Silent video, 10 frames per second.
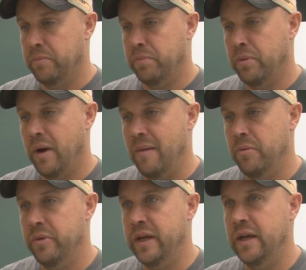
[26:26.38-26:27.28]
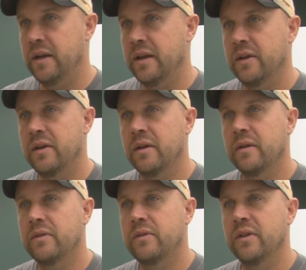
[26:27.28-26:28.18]
probably
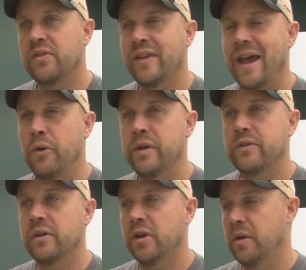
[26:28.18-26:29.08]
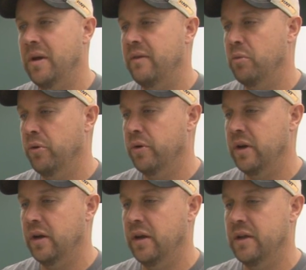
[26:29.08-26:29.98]
the sound that's going to come out of a
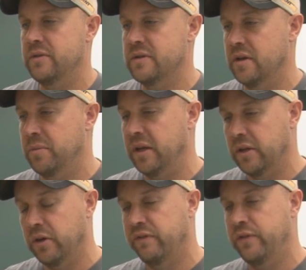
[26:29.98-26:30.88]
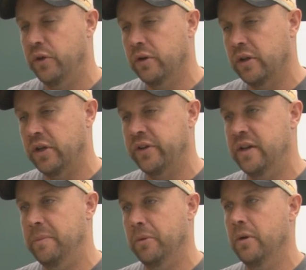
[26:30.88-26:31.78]
broken guts is going to be a little fuller, a little
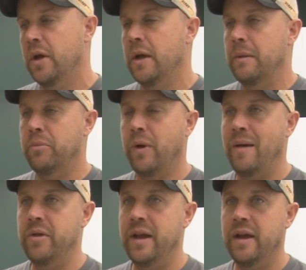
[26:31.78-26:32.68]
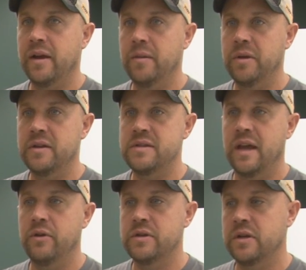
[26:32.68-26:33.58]
deeper. Probably not going to be a
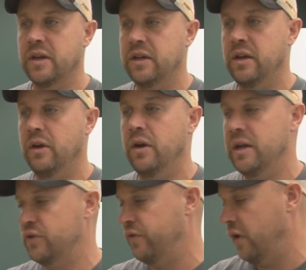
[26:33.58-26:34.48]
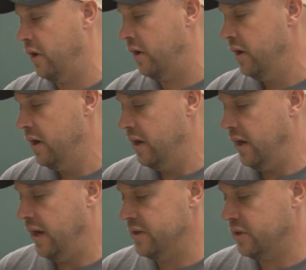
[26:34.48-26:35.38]
sound that's going to carry as far
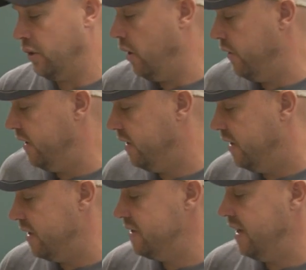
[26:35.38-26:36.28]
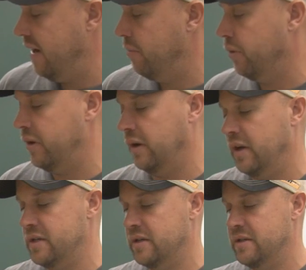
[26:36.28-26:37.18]
as a call that doesn't have broken
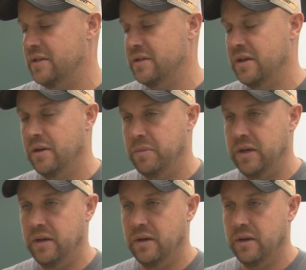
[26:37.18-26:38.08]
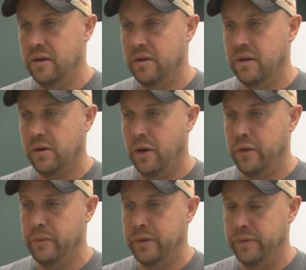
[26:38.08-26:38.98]
guts, because this is going to be a
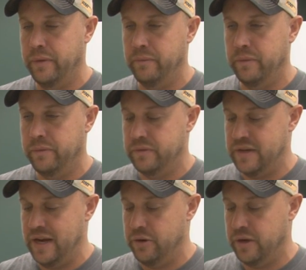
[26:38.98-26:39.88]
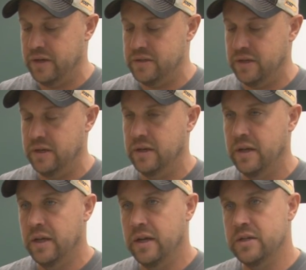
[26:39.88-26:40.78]
call with standard guts in it.
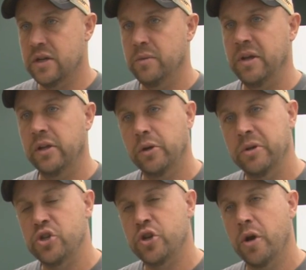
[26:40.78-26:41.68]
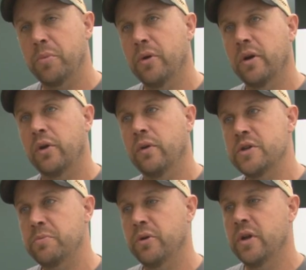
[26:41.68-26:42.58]
Is going to be a little bit sharper and
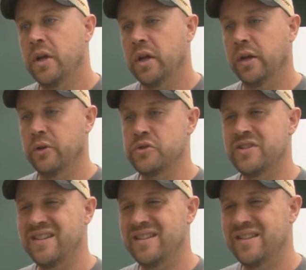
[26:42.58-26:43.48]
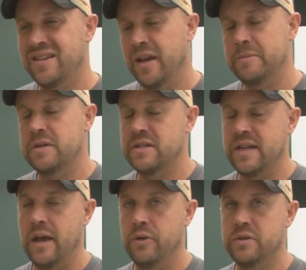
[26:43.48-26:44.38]
crisper, and those types of
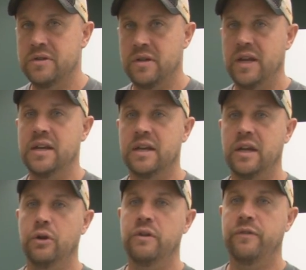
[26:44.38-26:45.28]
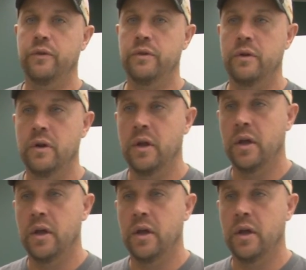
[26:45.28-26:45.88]
sounds tend to carry further